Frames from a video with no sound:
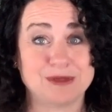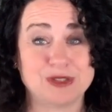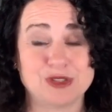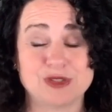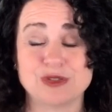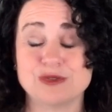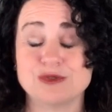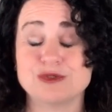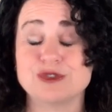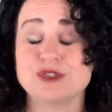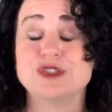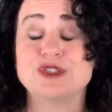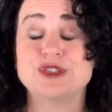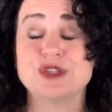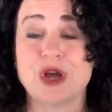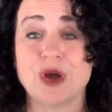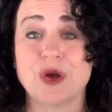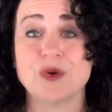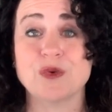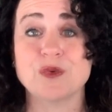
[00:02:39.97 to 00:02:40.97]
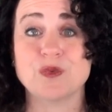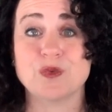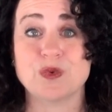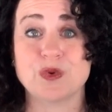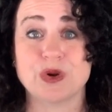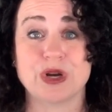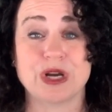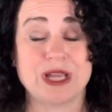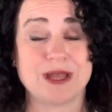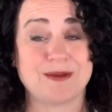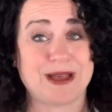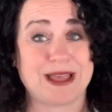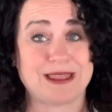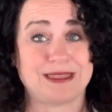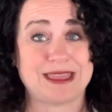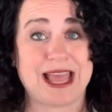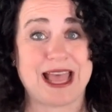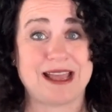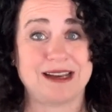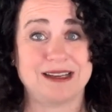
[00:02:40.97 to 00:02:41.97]
so don't worry about
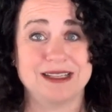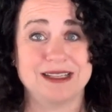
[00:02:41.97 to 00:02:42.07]
that.